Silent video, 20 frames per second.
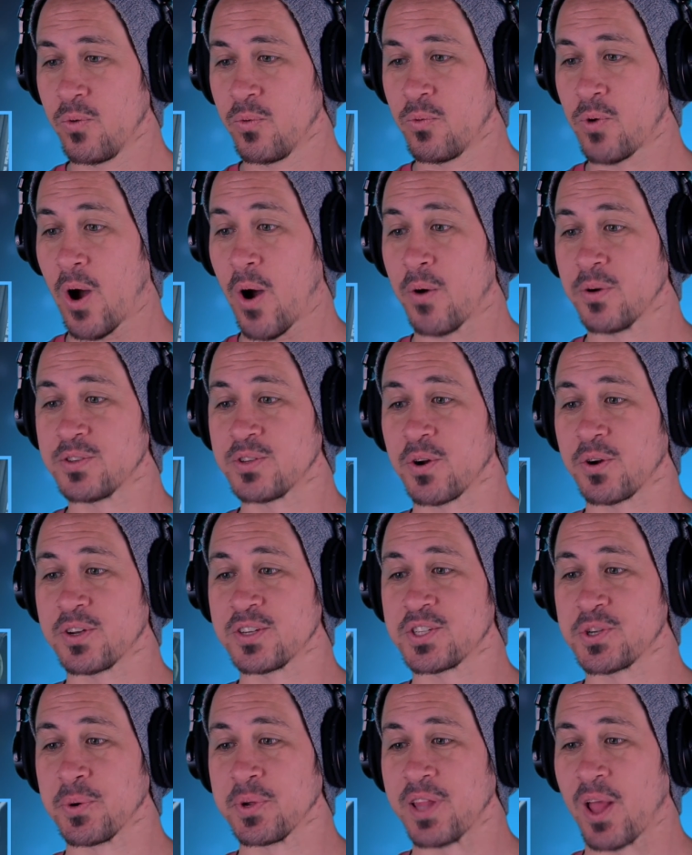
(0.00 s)
Wow,
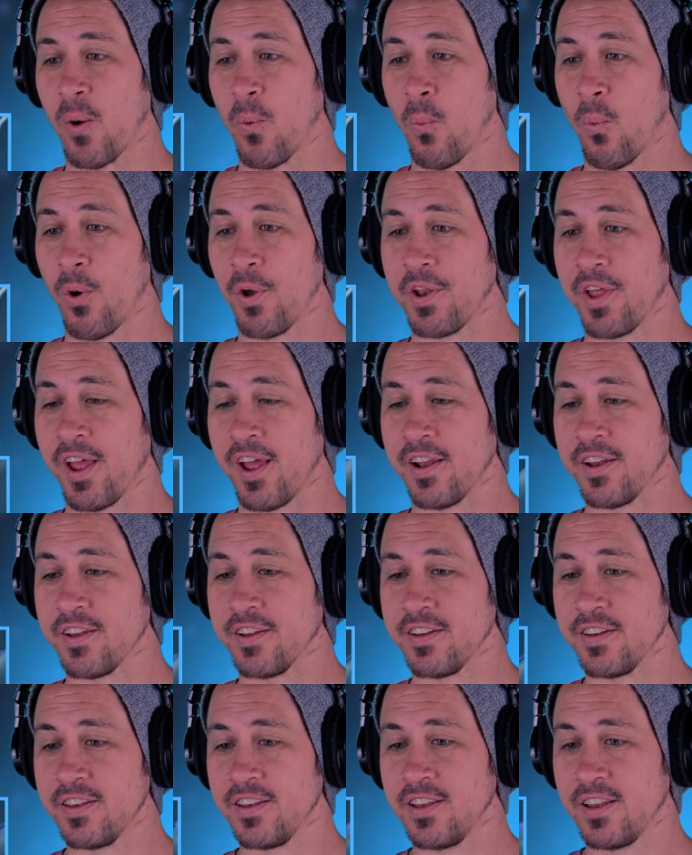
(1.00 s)
Ahsoka's doing that
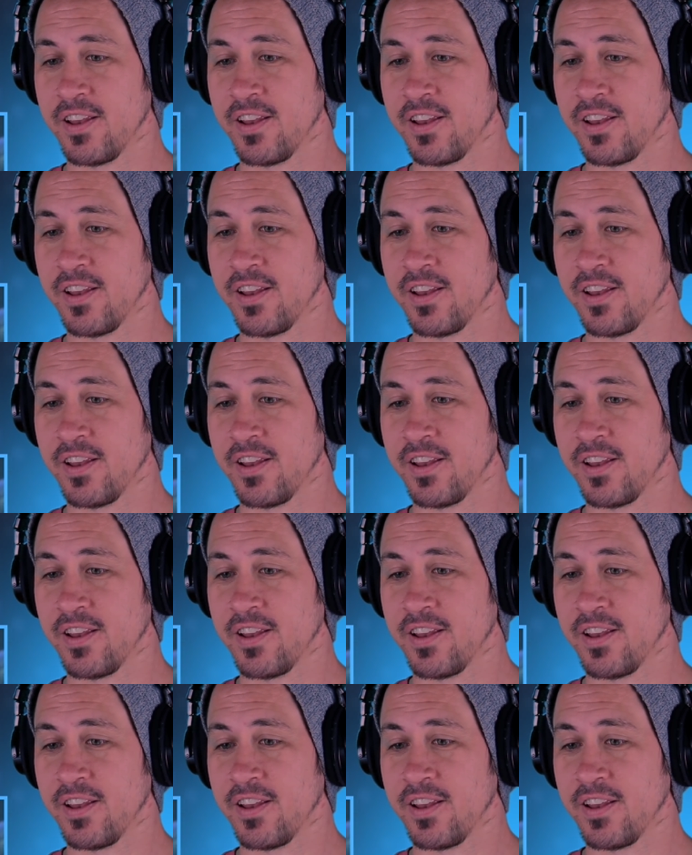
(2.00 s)
one-handed.